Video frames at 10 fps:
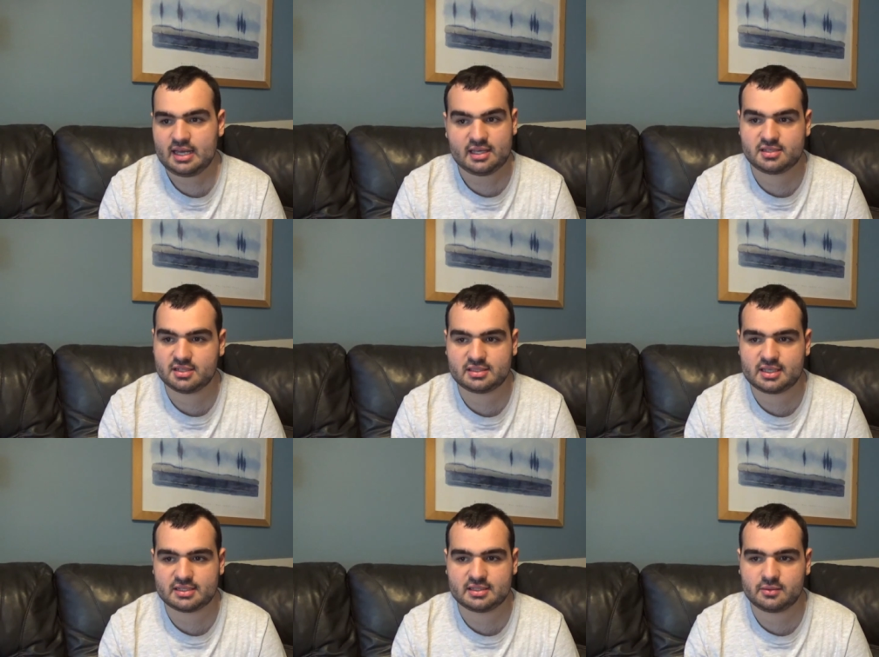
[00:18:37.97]
It just
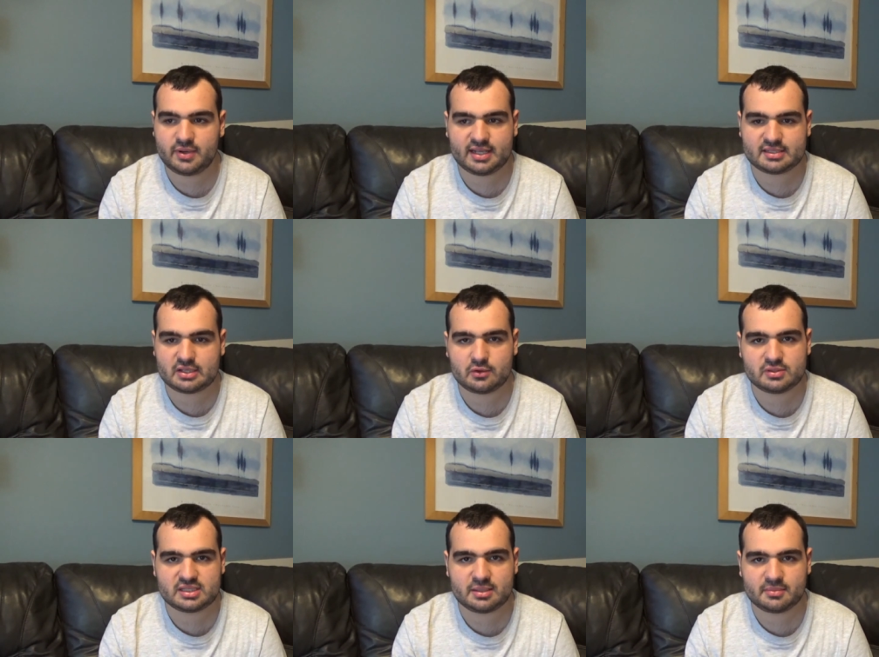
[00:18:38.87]
does it in a way that's so
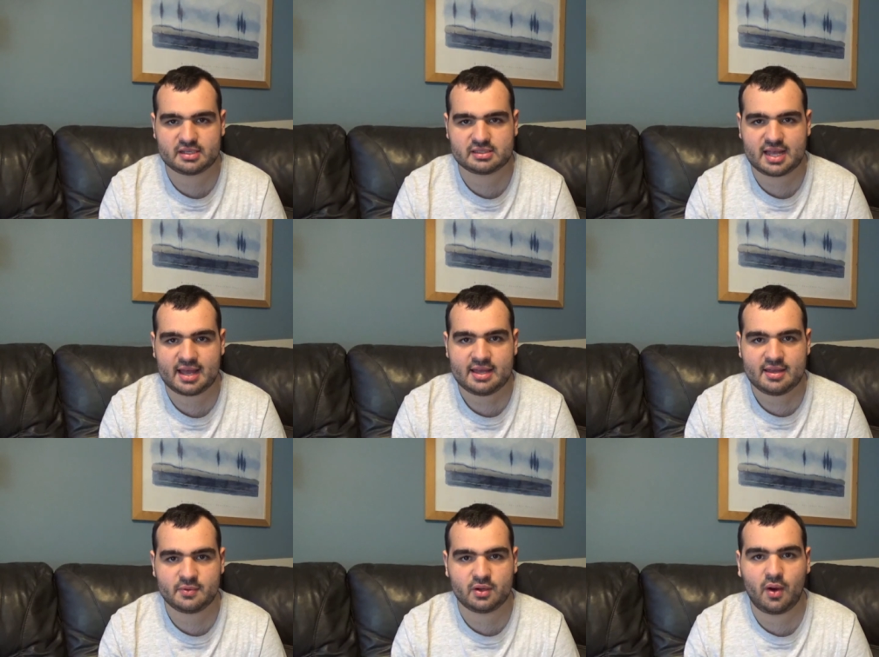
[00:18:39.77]
seamless that
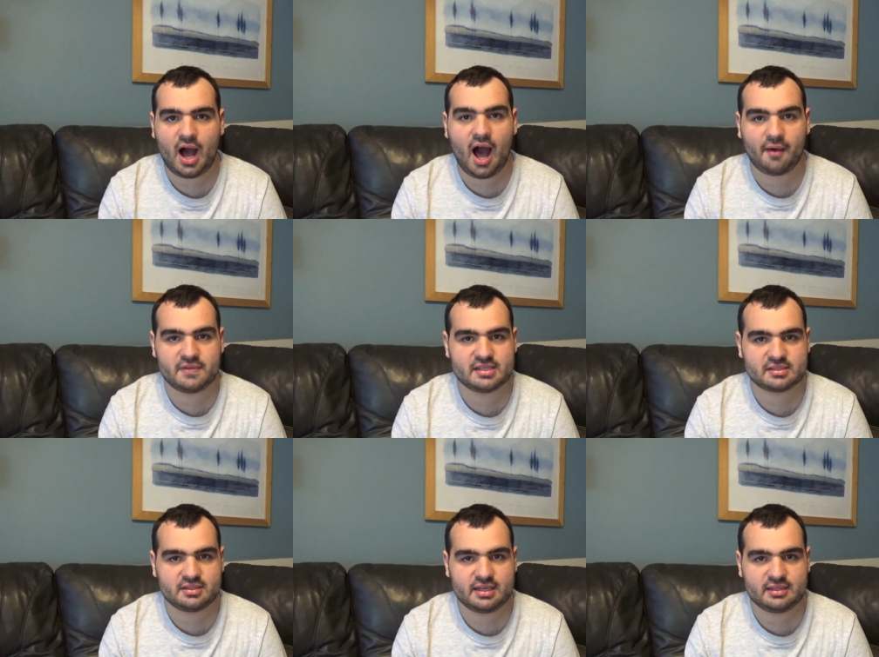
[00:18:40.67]
even though
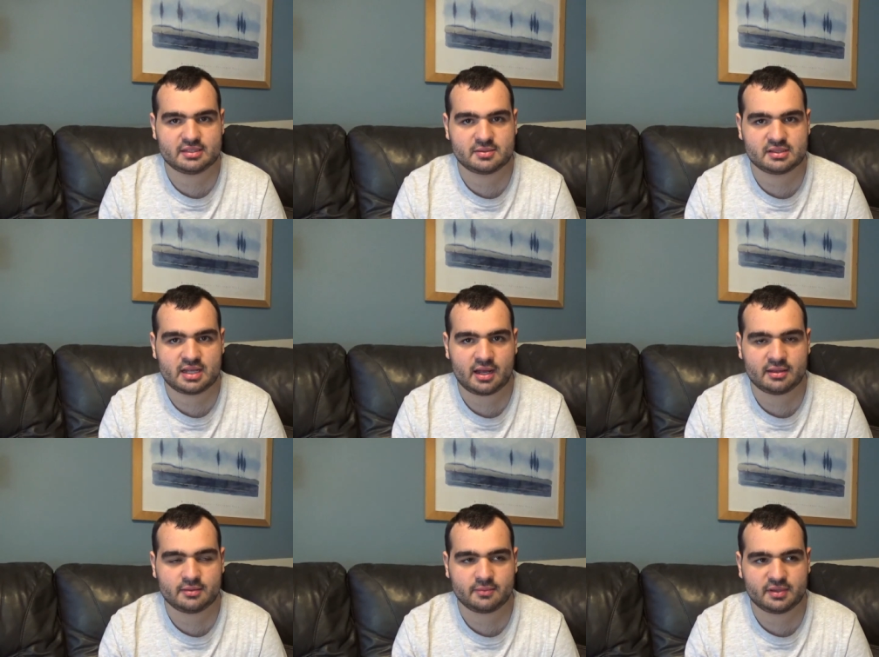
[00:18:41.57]
obviously this is
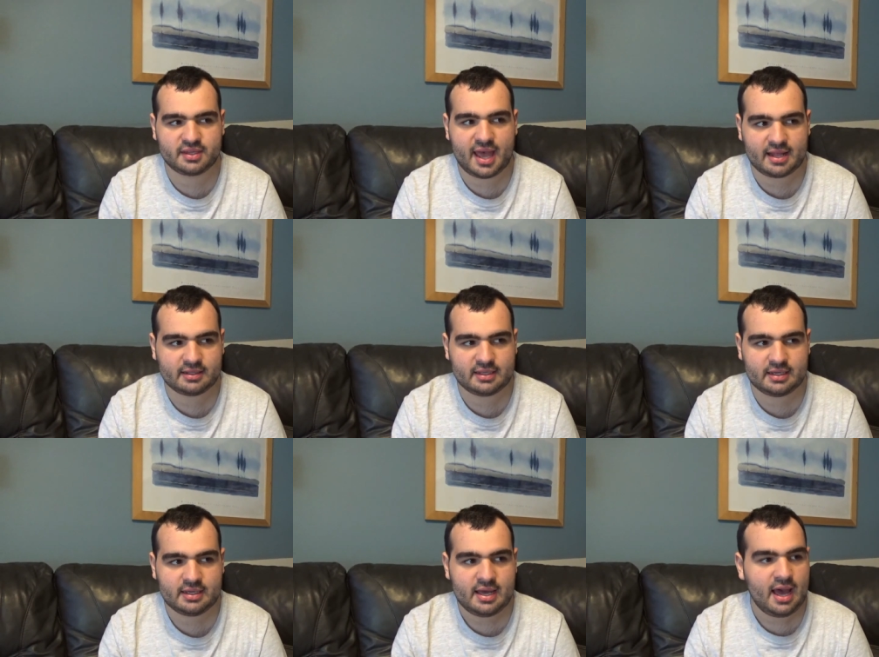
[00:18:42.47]
done with editing,